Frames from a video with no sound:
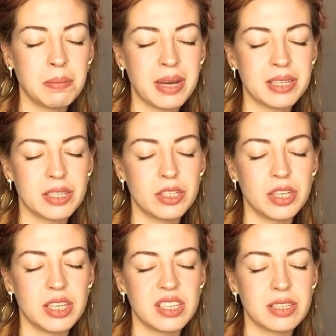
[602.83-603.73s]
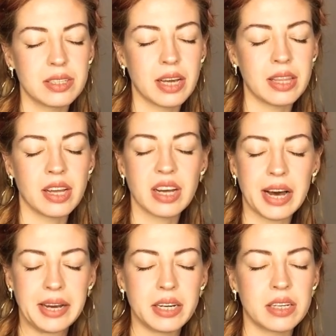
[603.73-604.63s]
the messages and the
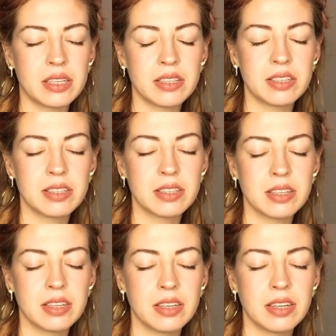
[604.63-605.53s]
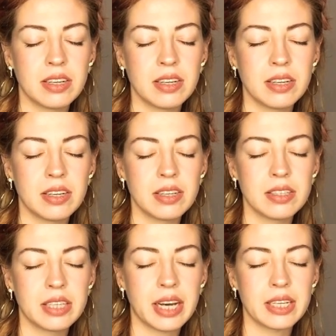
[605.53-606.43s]
guidance
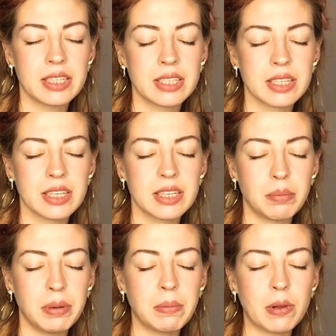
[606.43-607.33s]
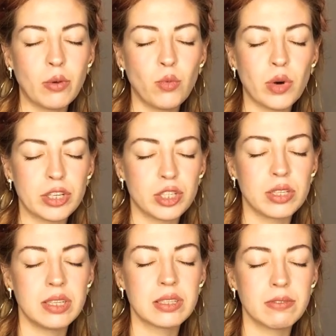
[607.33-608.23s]
that the people who
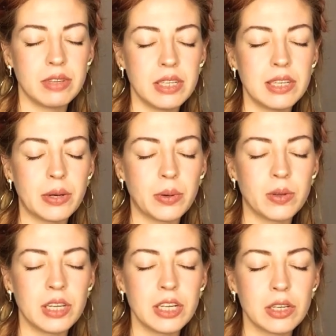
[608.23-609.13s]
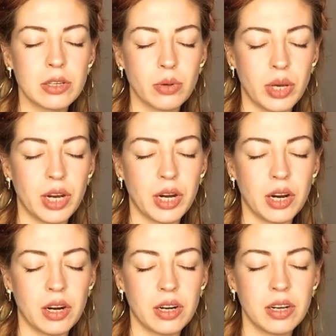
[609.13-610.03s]
watch this video need to
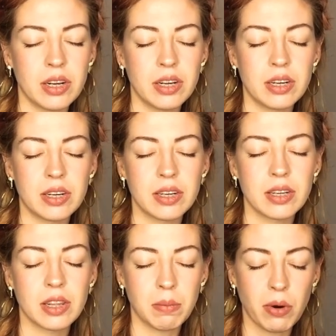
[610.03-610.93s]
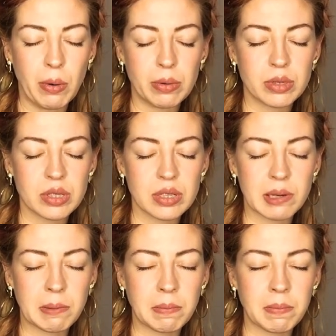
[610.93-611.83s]
hear the most
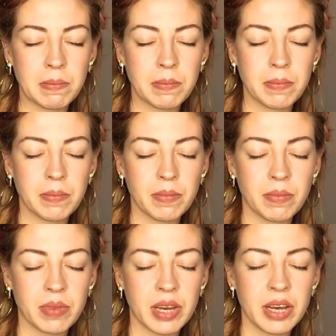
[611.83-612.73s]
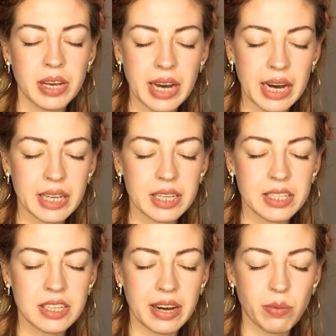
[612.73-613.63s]

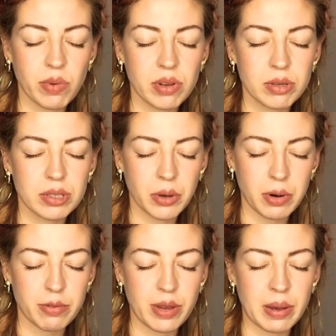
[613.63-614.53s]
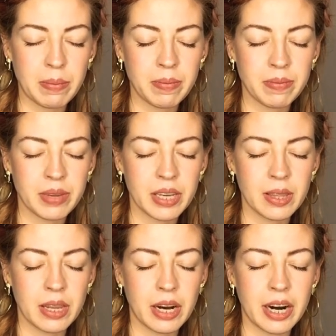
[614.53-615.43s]
guidance that will serve them
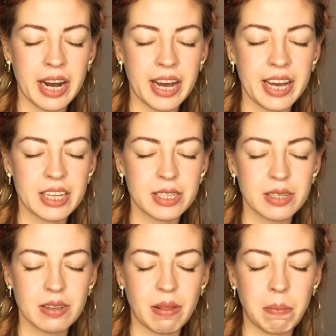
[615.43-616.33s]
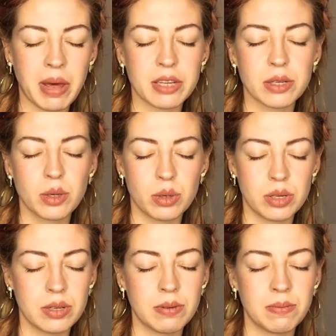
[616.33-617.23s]
in their highest and best good.